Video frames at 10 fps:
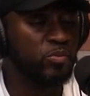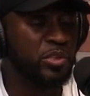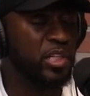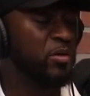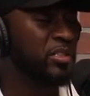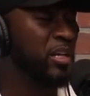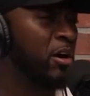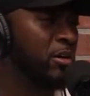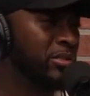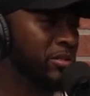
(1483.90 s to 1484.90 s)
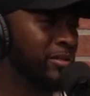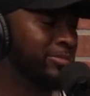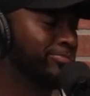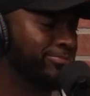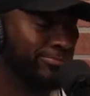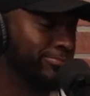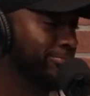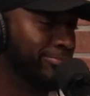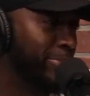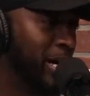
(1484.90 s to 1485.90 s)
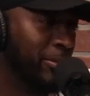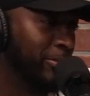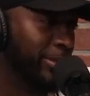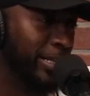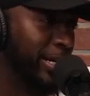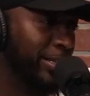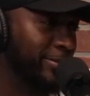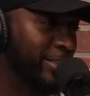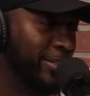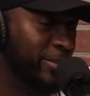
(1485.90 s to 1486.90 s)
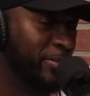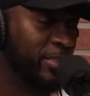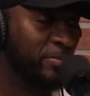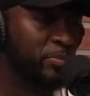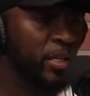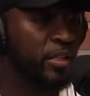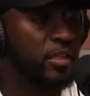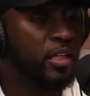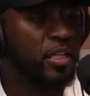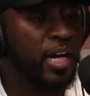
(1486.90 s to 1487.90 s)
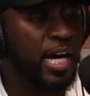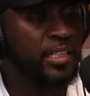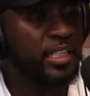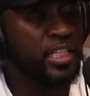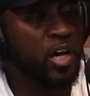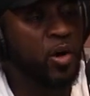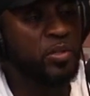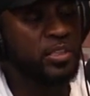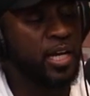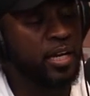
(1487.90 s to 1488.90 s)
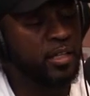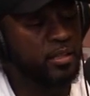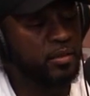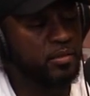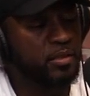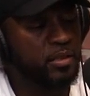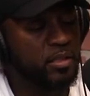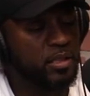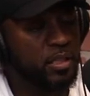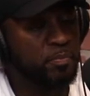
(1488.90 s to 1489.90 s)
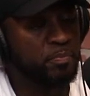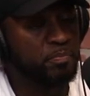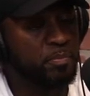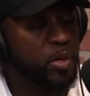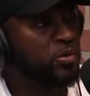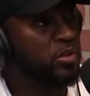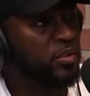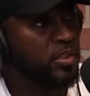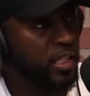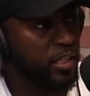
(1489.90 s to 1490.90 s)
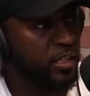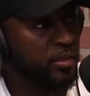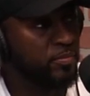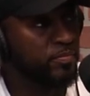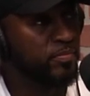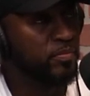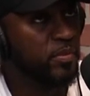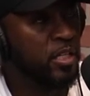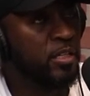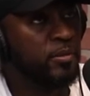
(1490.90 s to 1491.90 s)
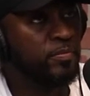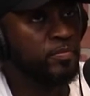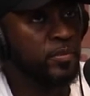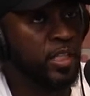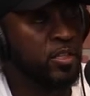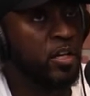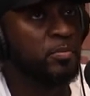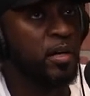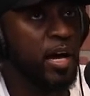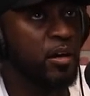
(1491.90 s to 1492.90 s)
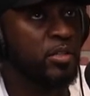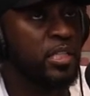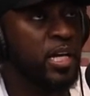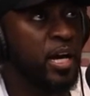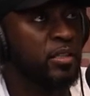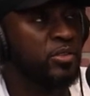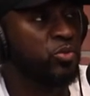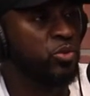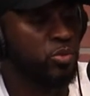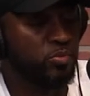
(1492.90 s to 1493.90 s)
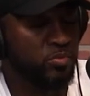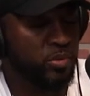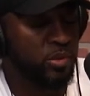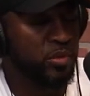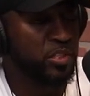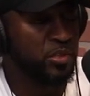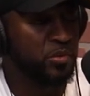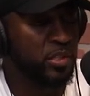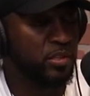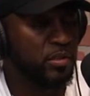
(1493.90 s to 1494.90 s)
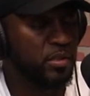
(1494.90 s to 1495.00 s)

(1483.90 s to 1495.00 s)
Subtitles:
was he always the hardest on us? Probably not, you know what I mean? But I think he always had a pulse of the team, because I talked about how he got us through the Chris Street